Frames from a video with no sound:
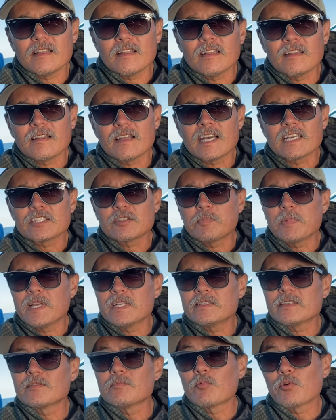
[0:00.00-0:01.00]
that
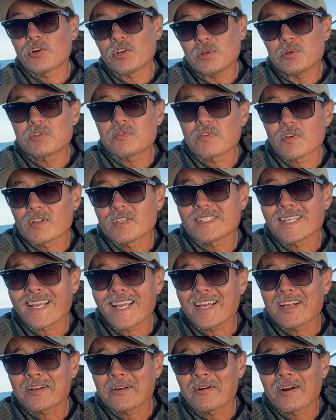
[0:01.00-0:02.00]
space is more useful as a
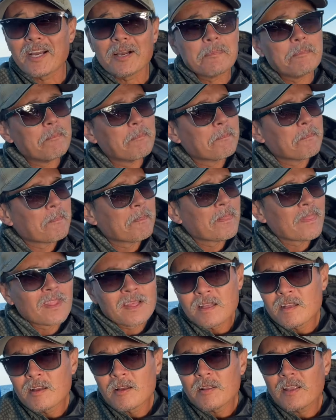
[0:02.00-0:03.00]
hand grab.
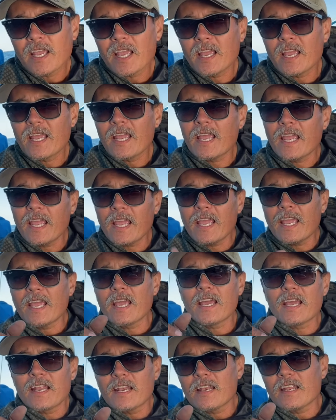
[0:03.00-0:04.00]

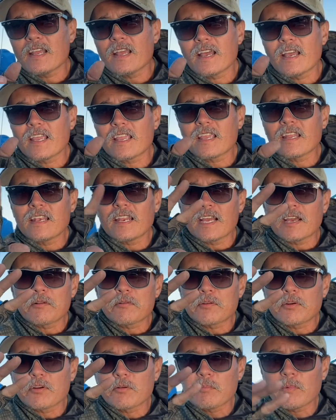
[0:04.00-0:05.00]
And I can now
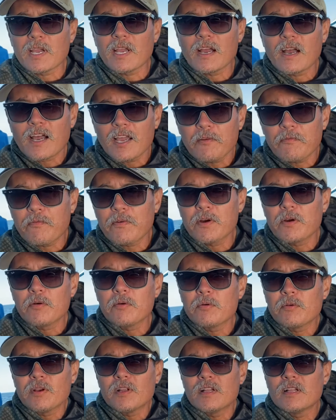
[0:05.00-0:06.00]
turn my
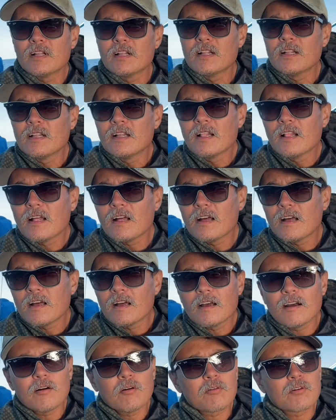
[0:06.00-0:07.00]
iPhone
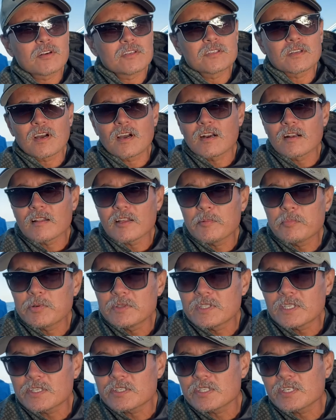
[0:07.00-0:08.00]
horizontally
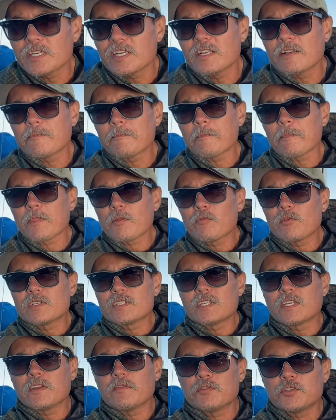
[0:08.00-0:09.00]
position,
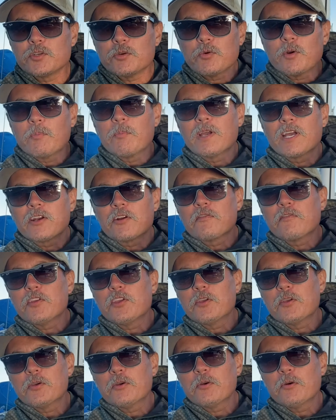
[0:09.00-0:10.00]
which gives you a better
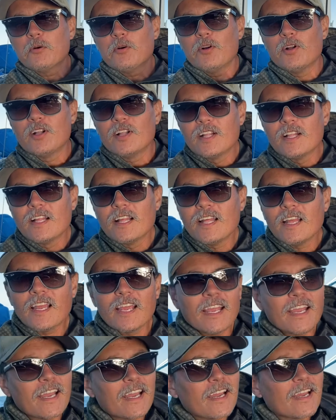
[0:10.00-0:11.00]
view,
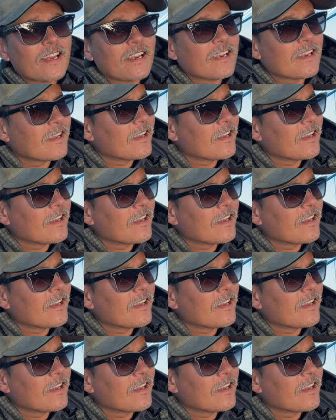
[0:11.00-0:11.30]
and